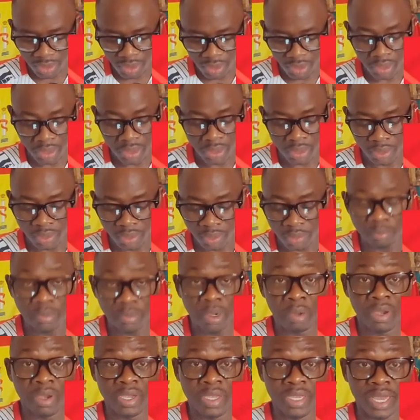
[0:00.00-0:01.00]
in
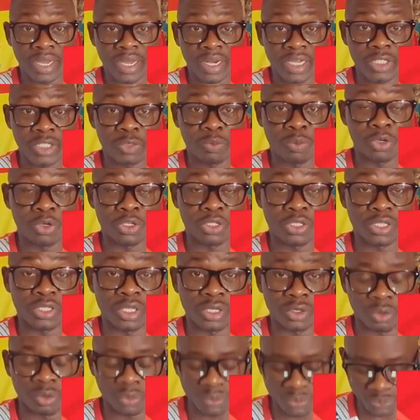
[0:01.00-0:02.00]
Baba Yara Sports
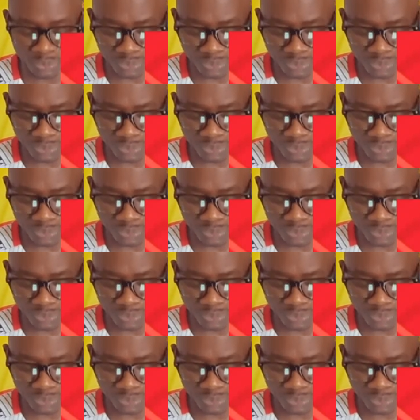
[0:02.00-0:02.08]
Stadium.